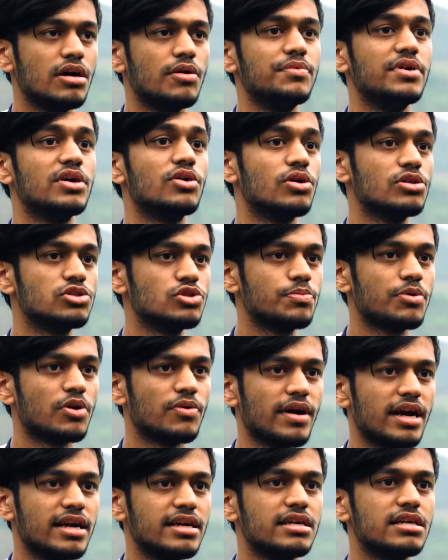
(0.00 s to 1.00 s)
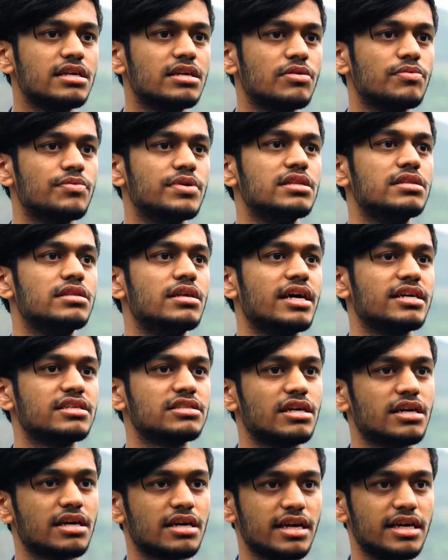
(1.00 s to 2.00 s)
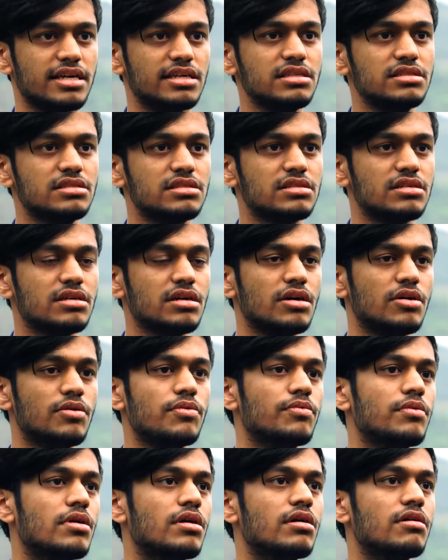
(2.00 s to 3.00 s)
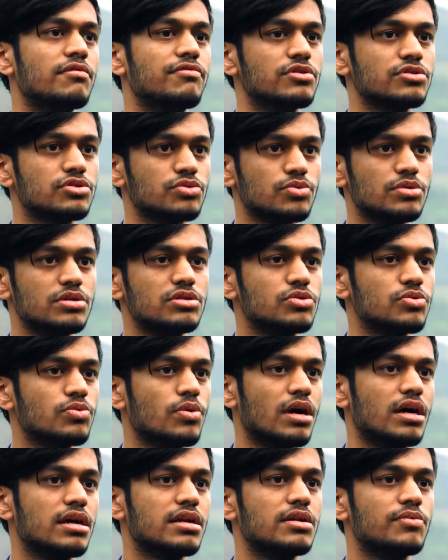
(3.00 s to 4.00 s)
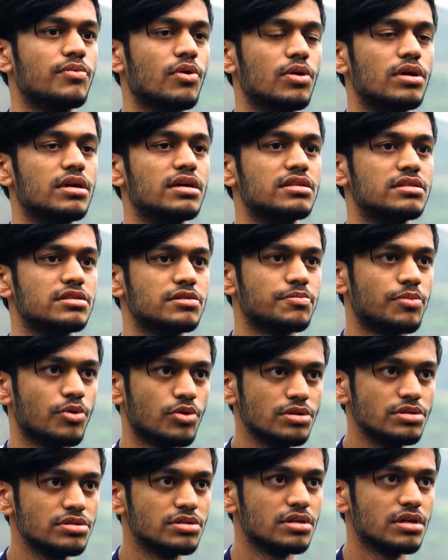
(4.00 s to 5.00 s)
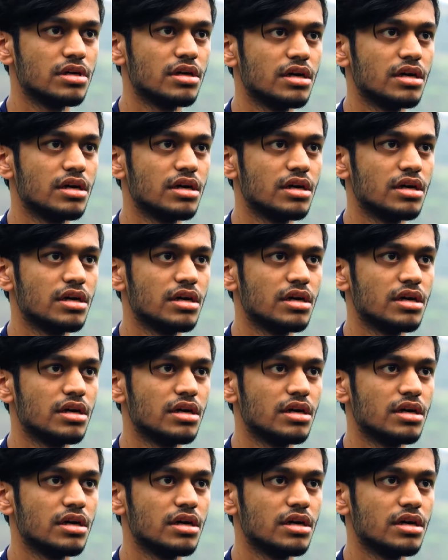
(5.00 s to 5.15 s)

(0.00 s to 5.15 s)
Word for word: We are also provided with extra credits uh, for students who are involved in sports.